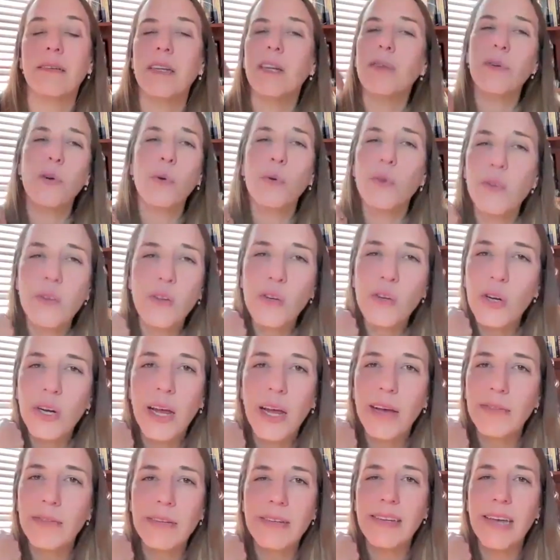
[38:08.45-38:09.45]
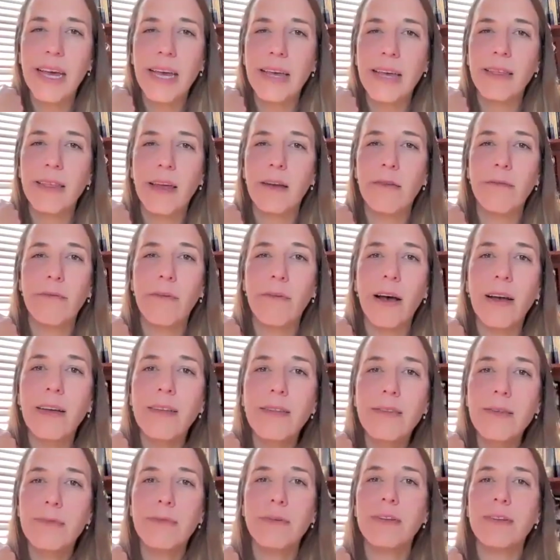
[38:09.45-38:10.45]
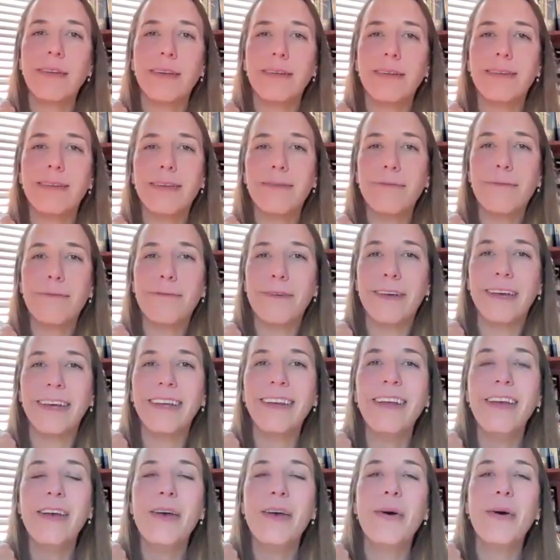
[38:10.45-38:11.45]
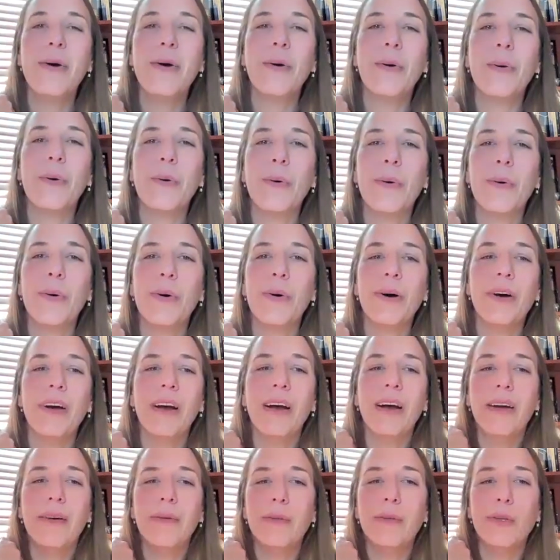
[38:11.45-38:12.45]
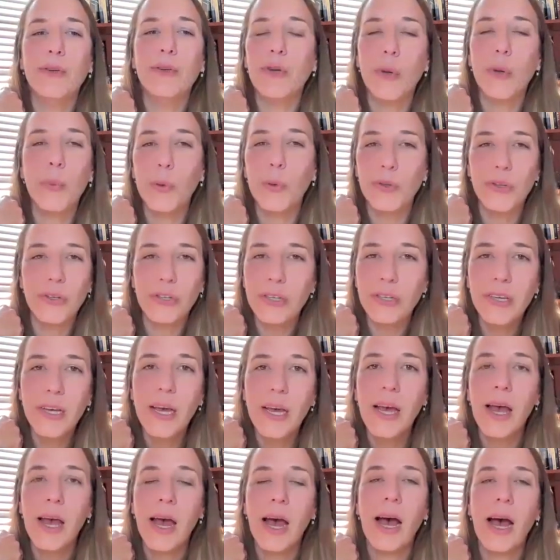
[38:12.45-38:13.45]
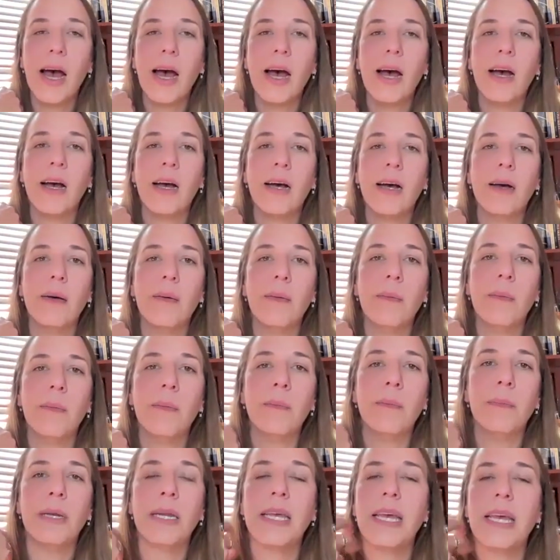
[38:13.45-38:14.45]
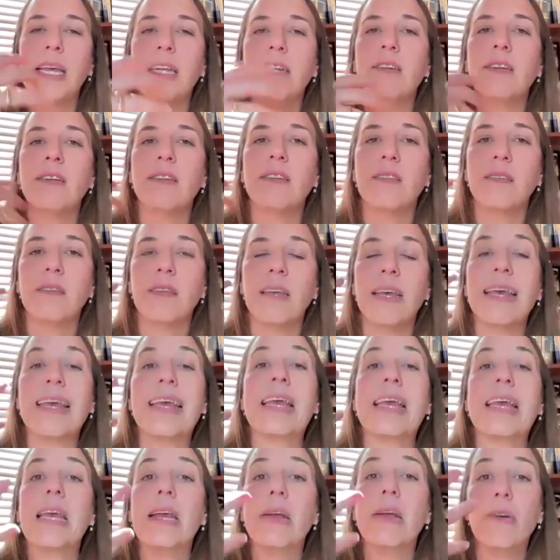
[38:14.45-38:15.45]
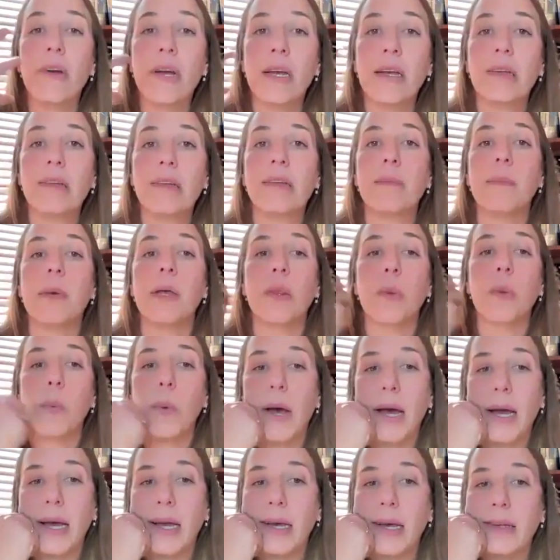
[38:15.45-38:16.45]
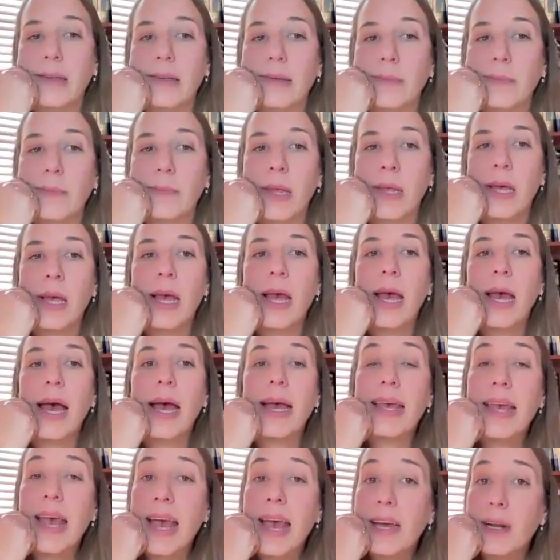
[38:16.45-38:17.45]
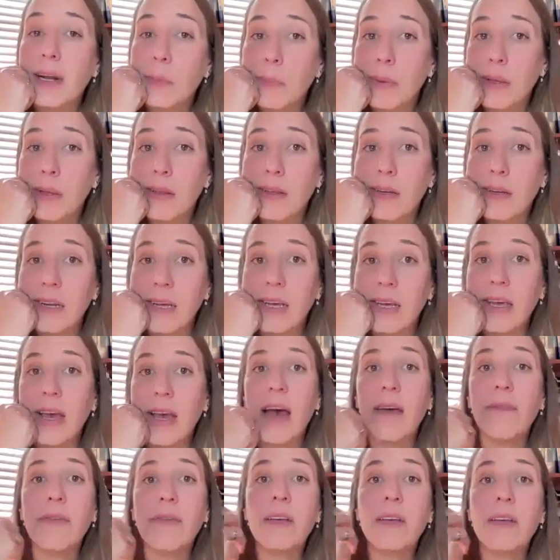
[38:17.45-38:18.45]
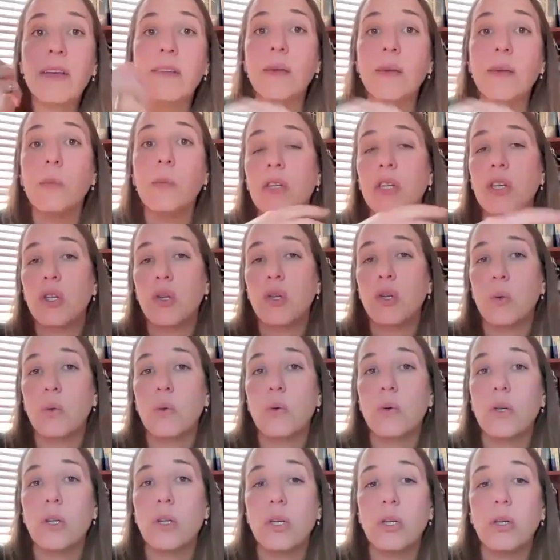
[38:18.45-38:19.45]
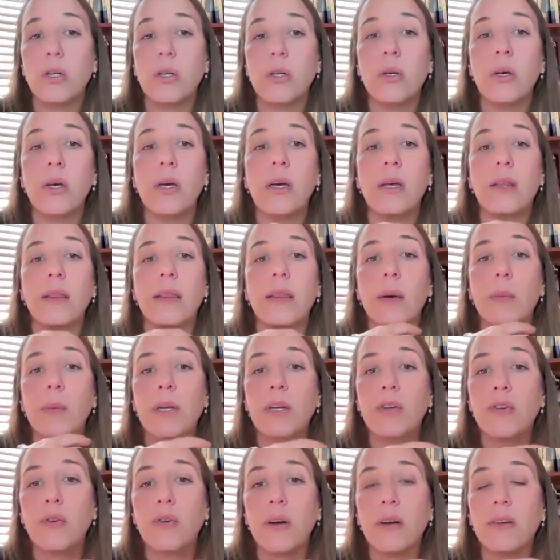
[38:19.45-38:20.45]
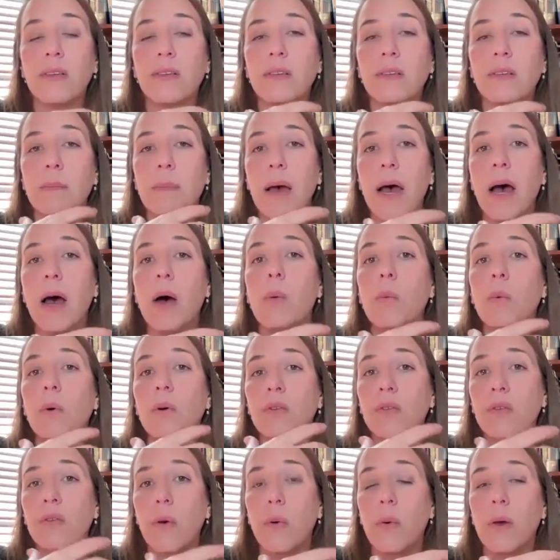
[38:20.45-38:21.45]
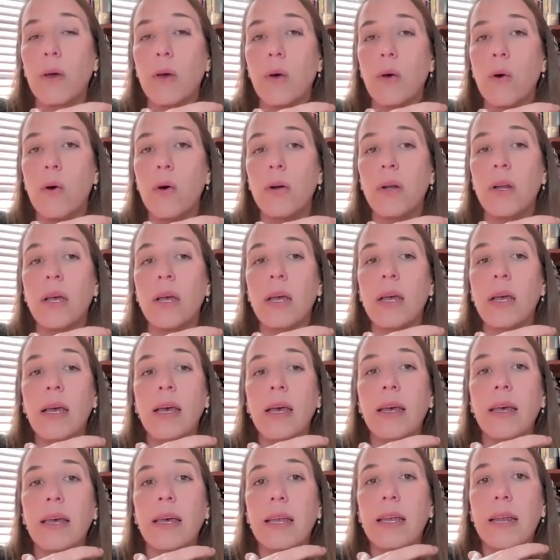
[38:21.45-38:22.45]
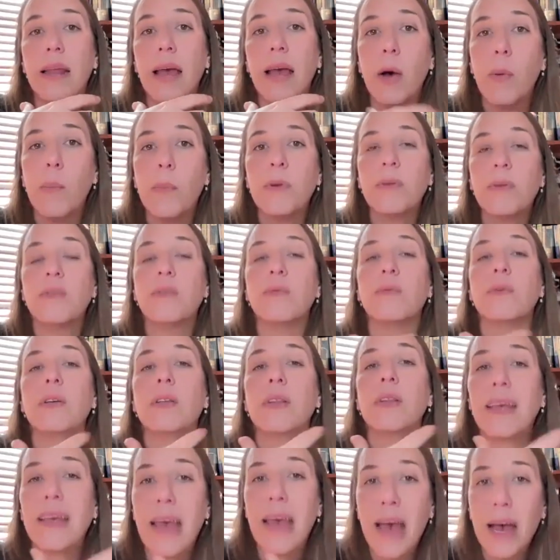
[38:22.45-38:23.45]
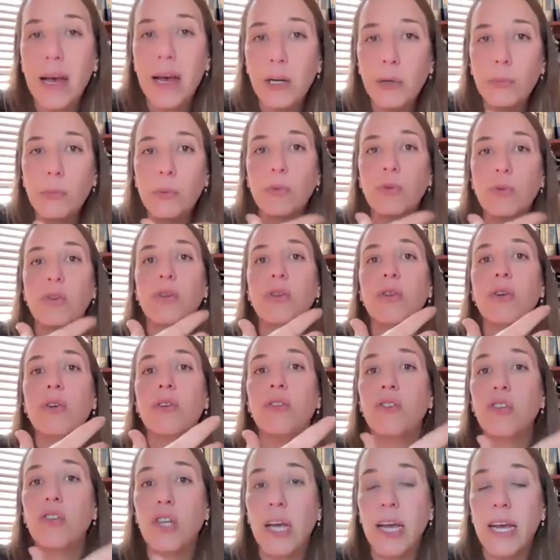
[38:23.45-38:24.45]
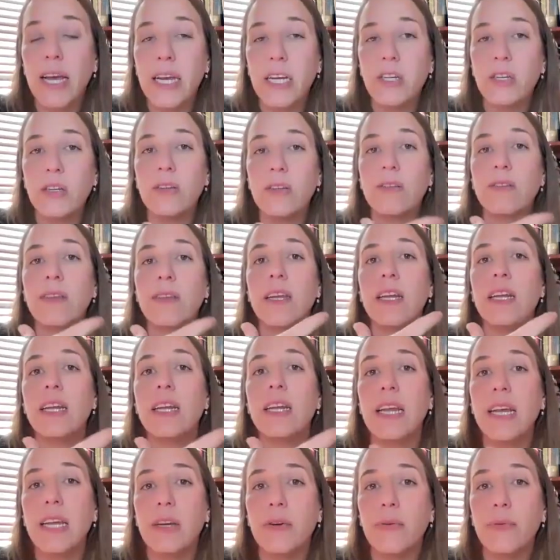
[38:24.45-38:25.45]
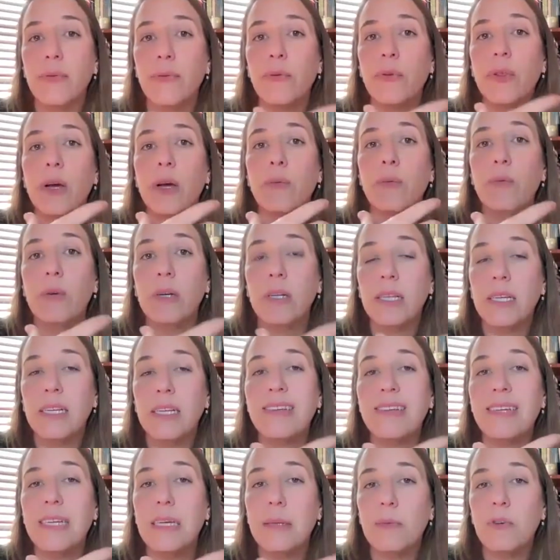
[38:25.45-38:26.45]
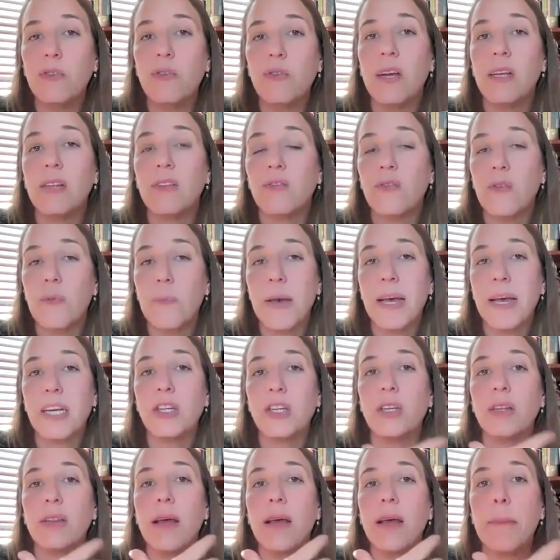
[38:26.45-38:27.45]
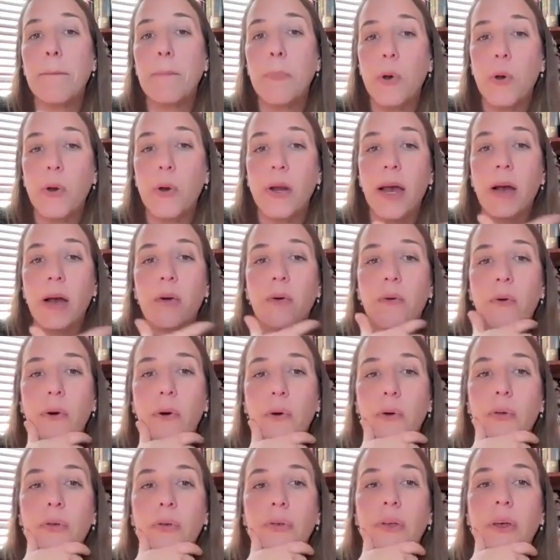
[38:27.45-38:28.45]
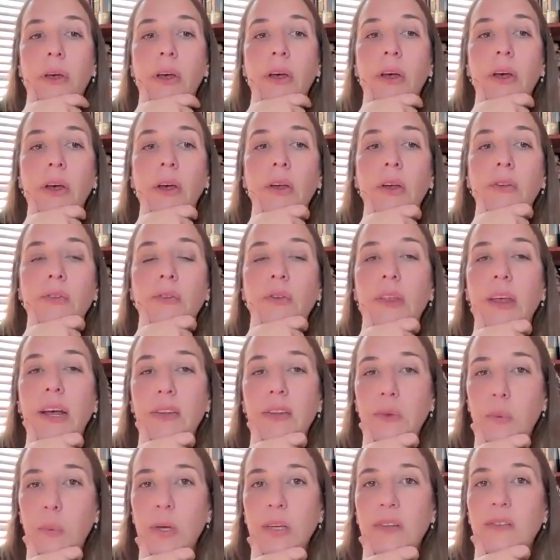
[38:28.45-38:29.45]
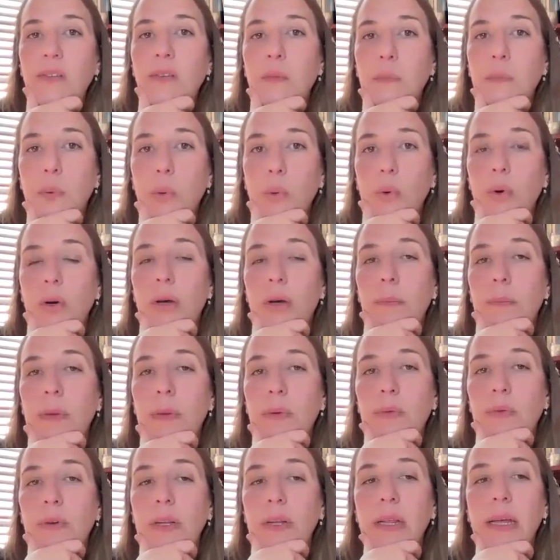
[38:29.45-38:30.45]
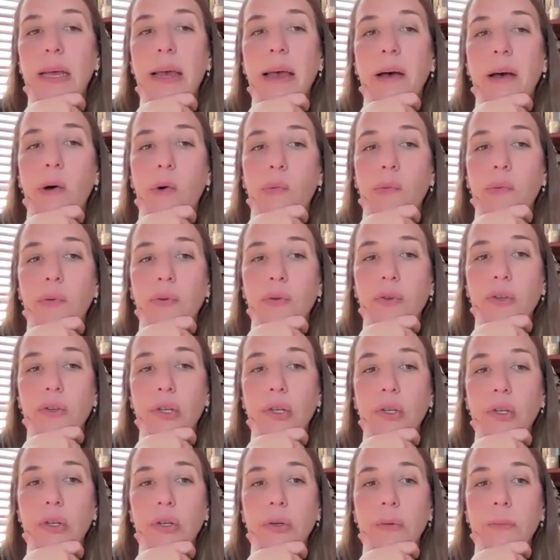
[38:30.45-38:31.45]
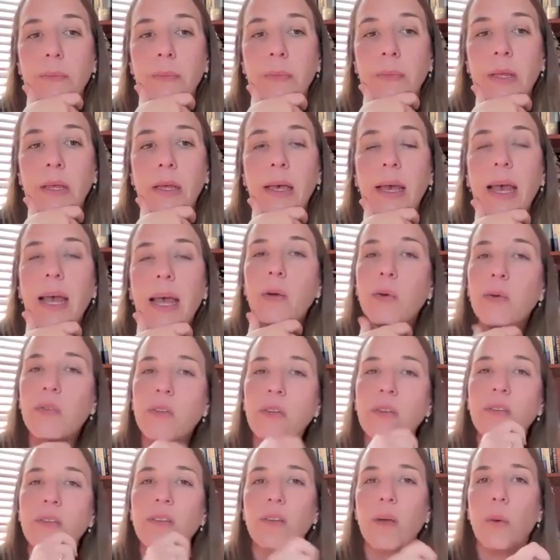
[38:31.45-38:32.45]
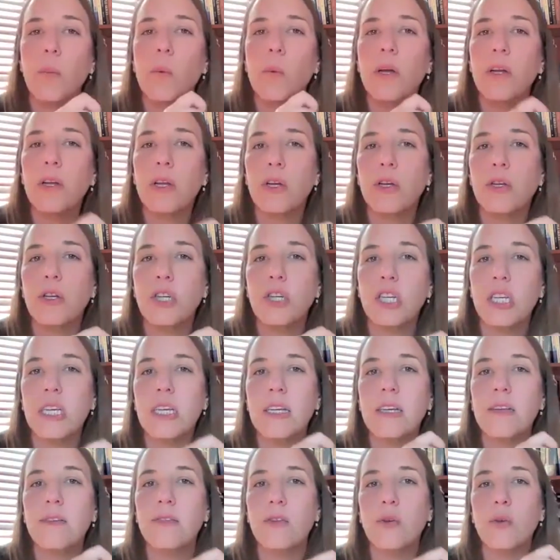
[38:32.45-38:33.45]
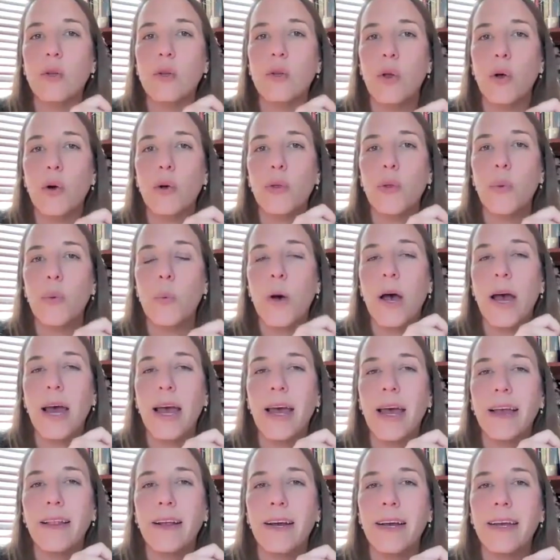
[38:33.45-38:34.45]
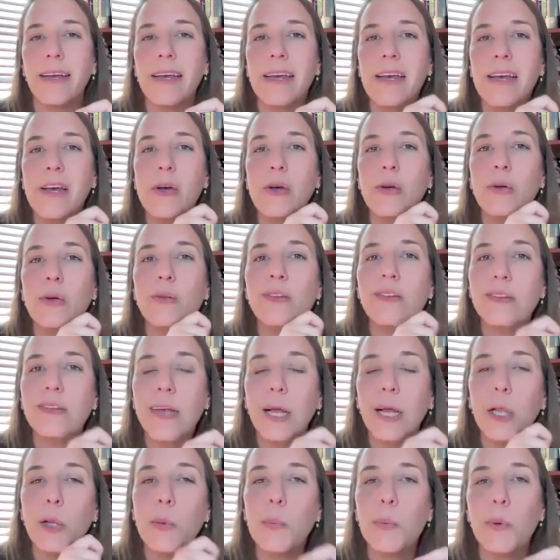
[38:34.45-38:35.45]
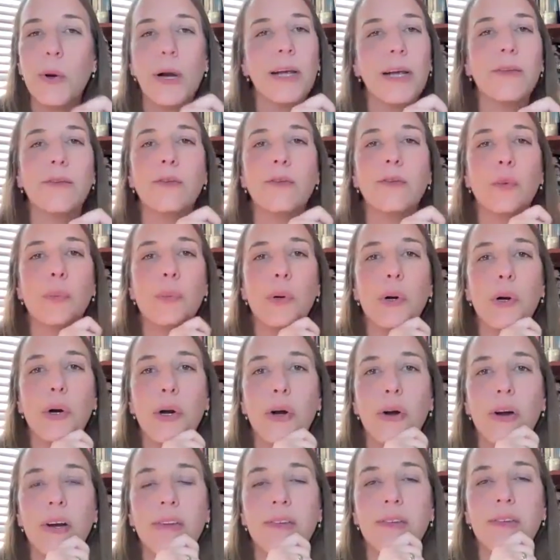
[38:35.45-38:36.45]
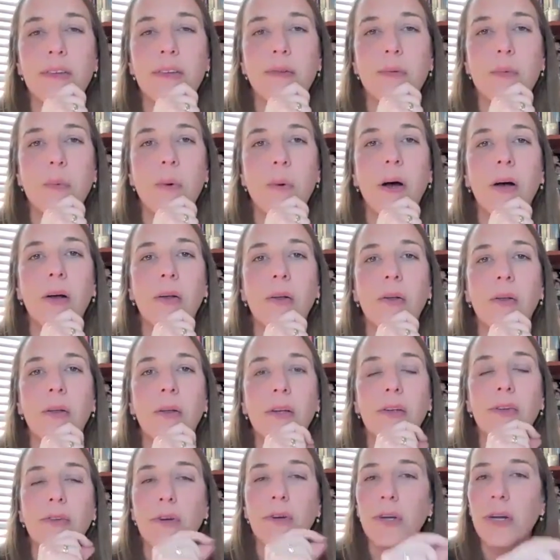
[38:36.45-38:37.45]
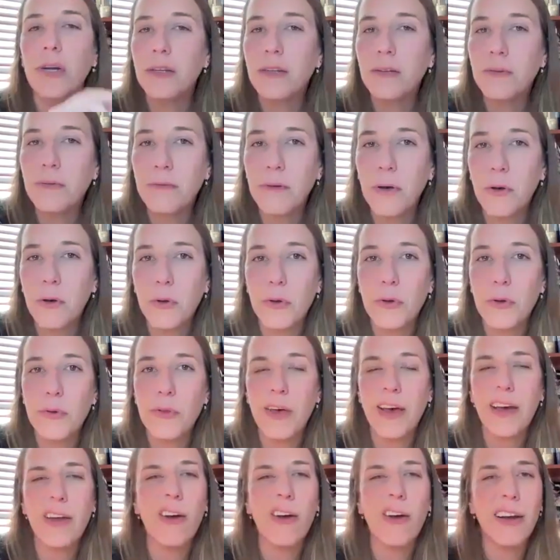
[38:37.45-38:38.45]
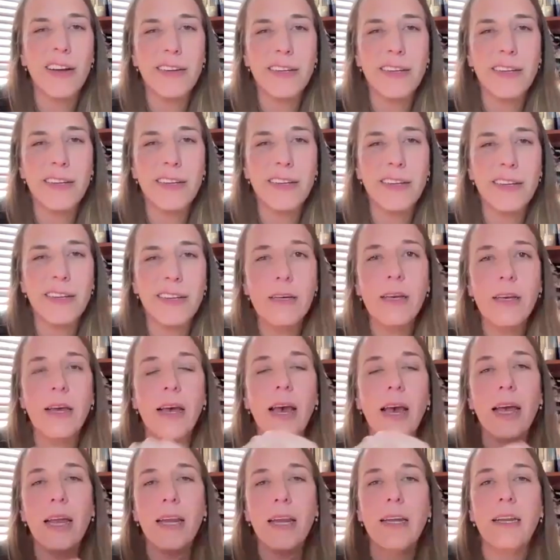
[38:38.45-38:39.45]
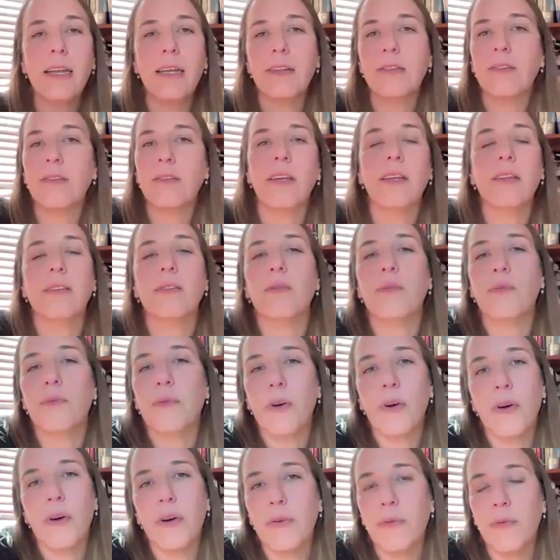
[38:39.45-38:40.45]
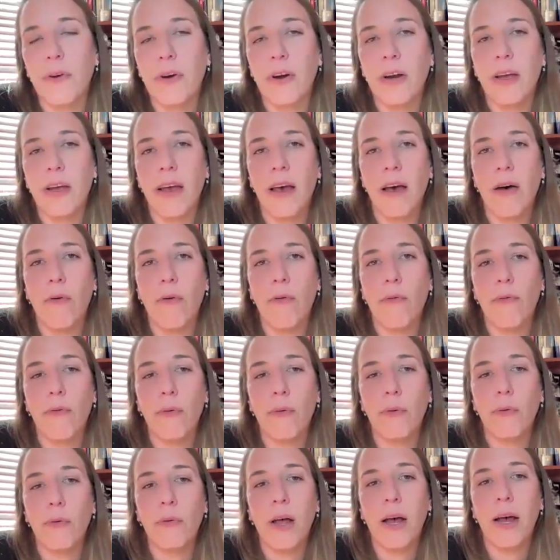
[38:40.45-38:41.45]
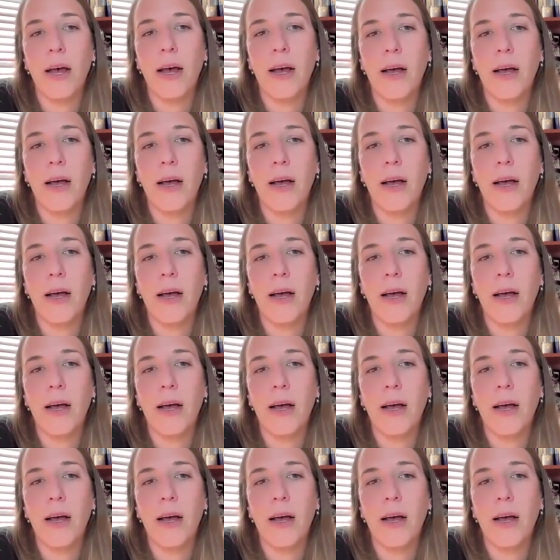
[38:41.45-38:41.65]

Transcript: And of course, you don't have to take that advice if it doesn't fit or you don't want to. But again, just hearing some other ways. Accountability, having someone to talk to that we trust about what's going on can help us feel accountable to those changes that are needed for that really deep transformation, that burnout growth. So that's where support can be really helpful too. And also someone who cheers you along the way, like who celebrates your progress as well. Don't undervalue that. I did, and it's very, very helpful.